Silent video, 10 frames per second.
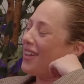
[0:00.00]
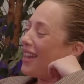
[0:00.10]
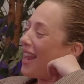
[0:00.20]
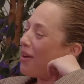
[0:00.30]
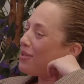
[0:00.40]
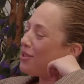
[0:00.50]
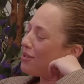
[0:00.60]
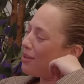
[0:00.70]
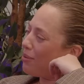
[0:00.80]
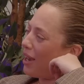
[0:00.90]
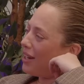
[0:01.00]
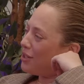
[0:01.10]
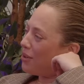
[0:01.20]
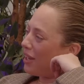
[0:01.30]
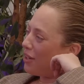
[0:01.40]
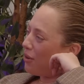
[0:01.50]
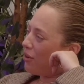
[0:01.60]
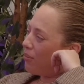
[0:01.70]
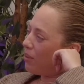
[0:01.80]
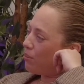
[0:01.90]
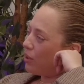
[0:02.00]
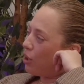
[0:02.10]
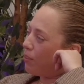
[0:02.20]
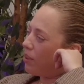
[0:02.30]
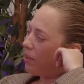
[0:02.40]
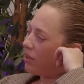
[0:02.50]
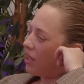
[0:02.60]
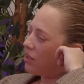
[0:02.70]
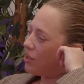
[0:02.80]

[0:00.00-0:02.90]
And how's your sobriety doing? I know you've been pretty open about that too.